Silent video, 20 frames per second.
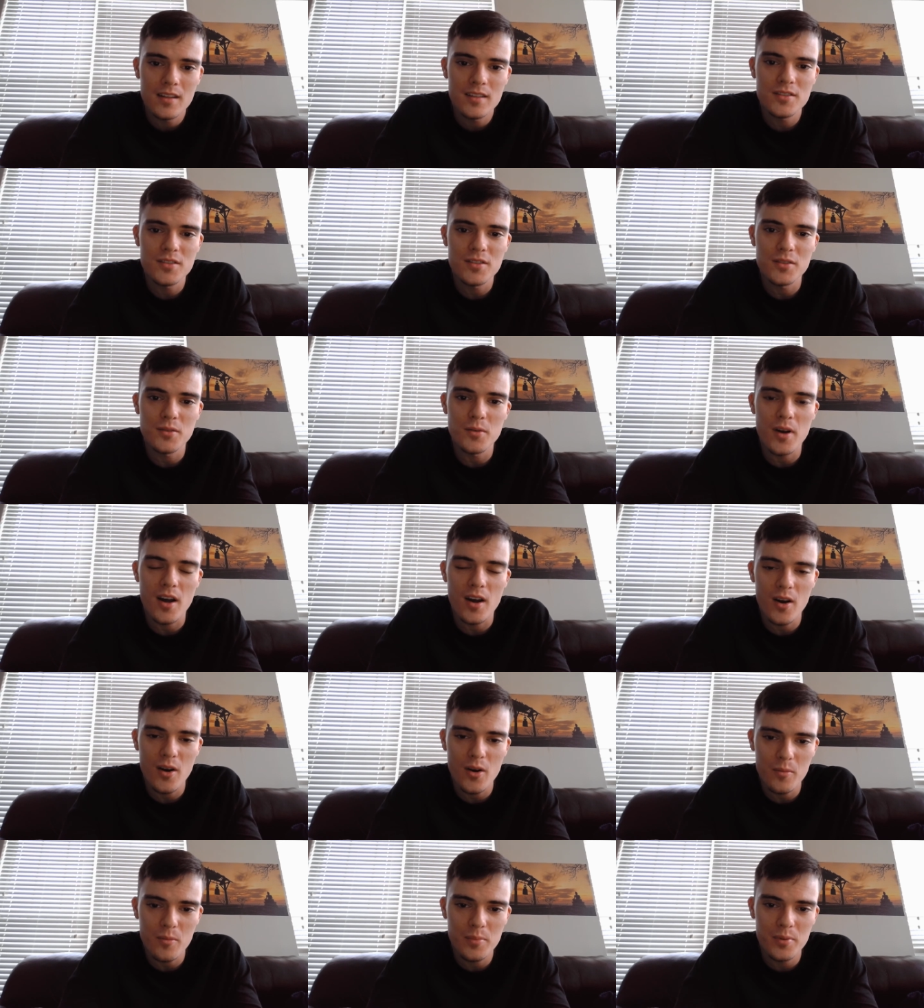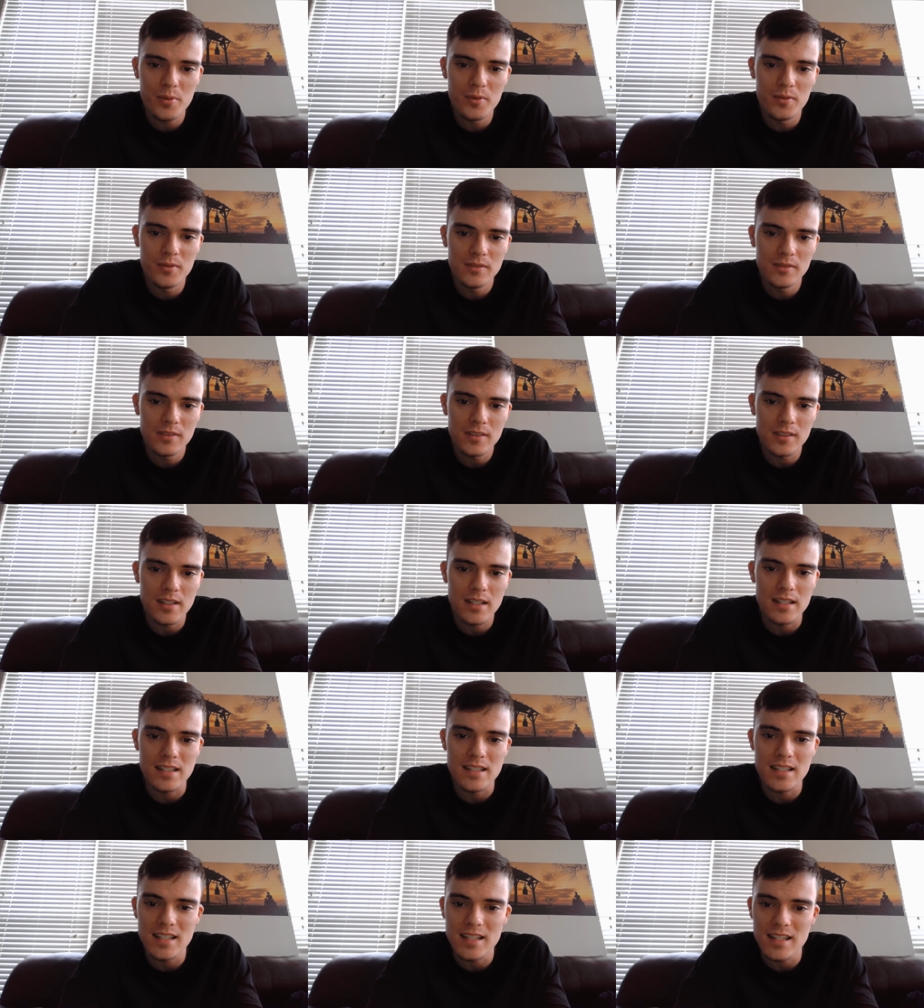to help
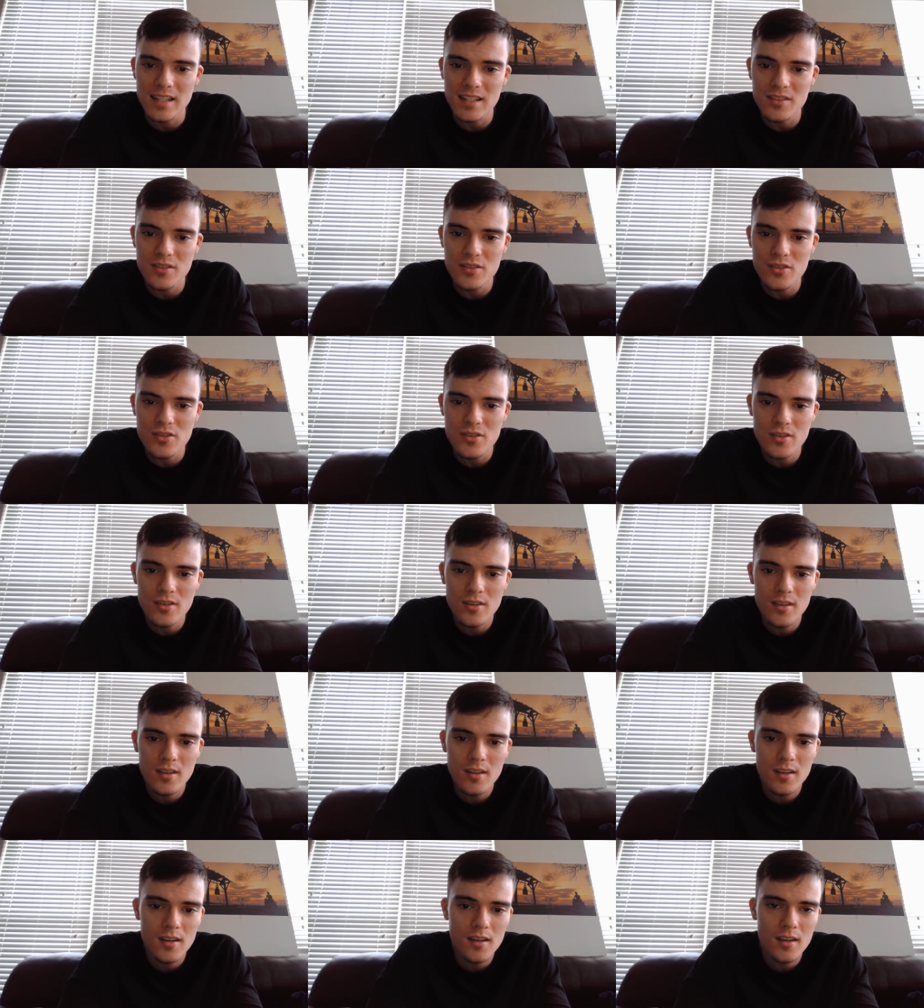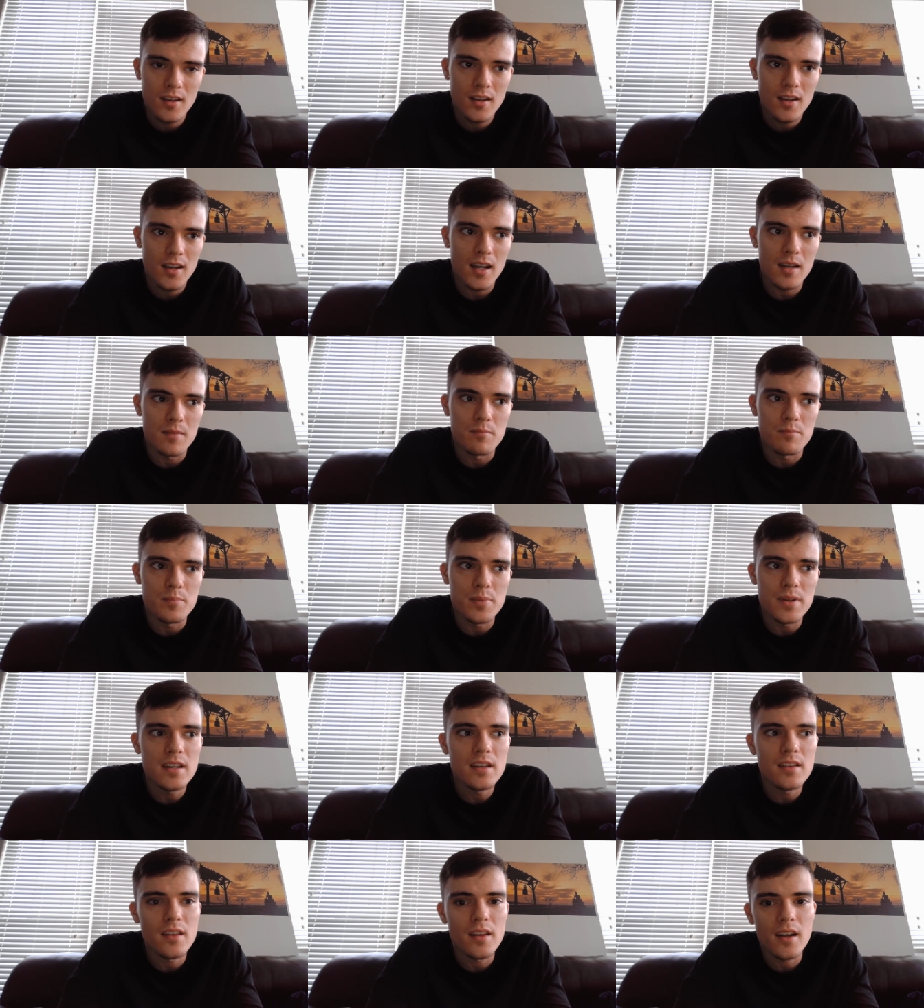and teach and
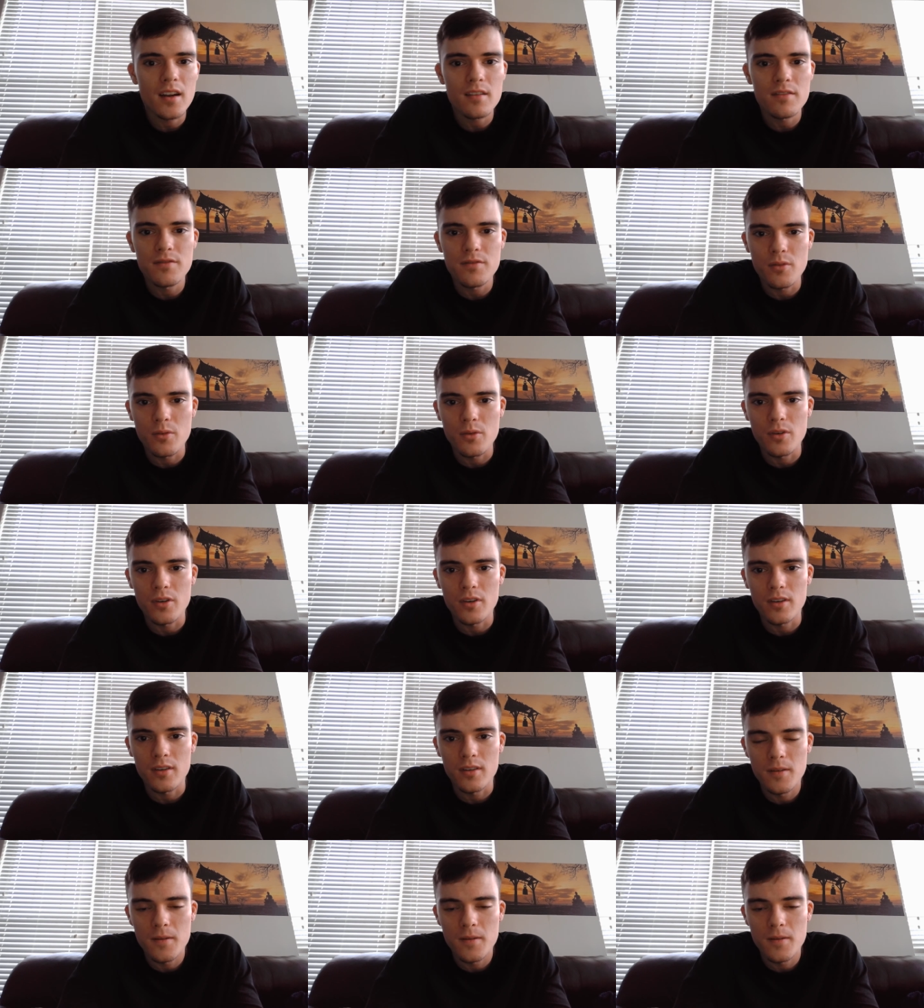be there for